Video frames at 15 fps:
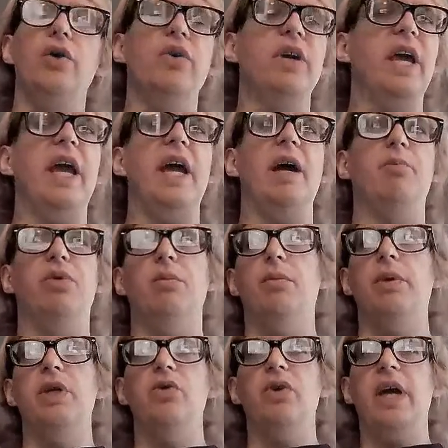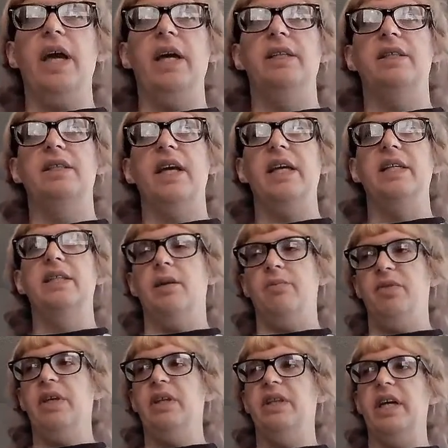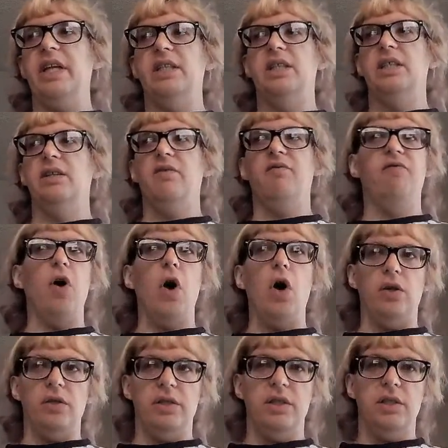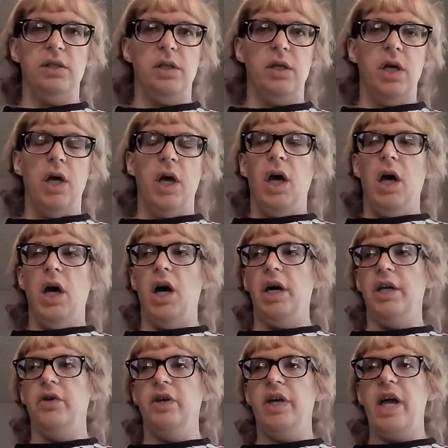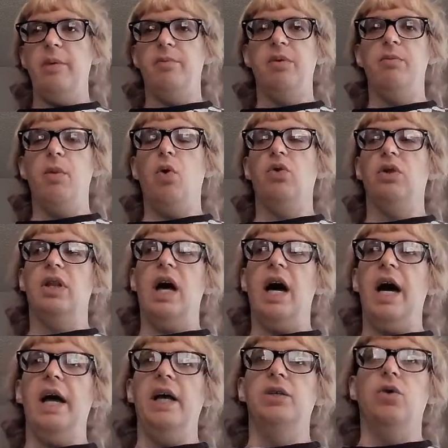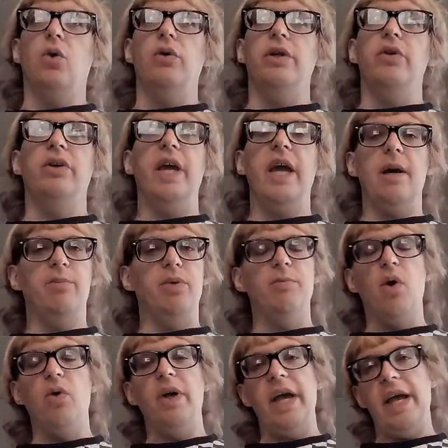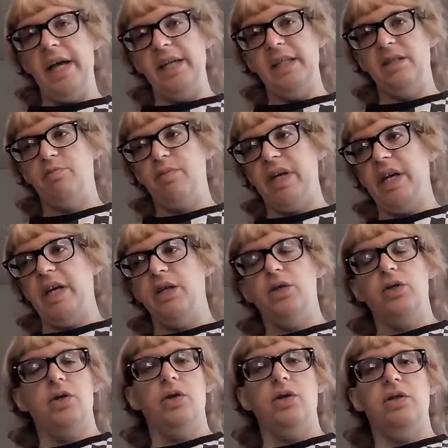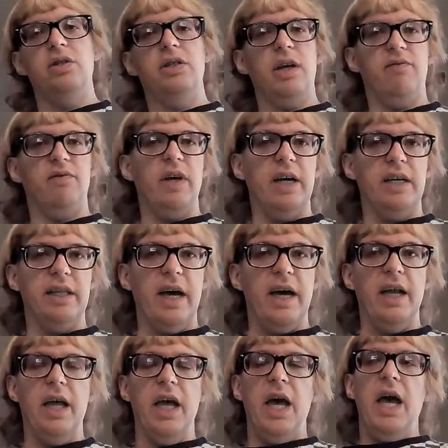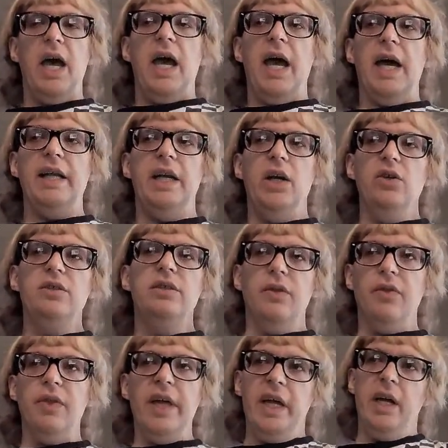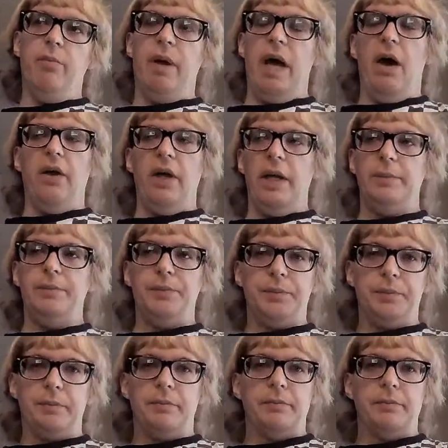you can't say something that's false. You can't promote lies, or you can't promote hate speech or stuff like that. And here's the thing about it.